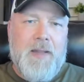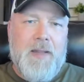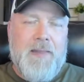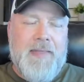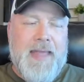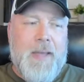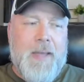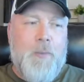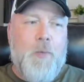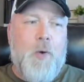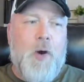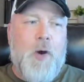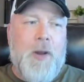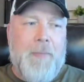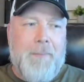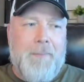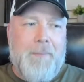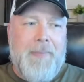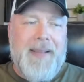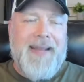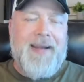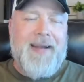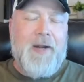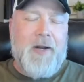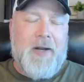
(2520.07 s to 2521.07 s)
They want
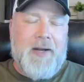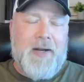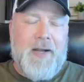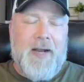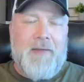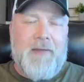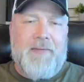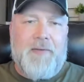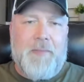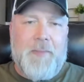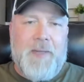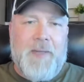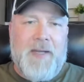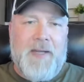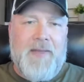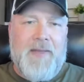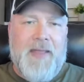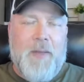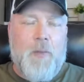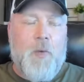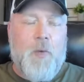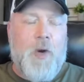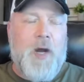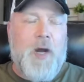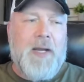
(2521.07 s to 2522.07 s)
bigger government.
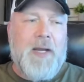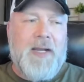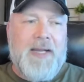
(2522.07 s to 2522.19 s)
They want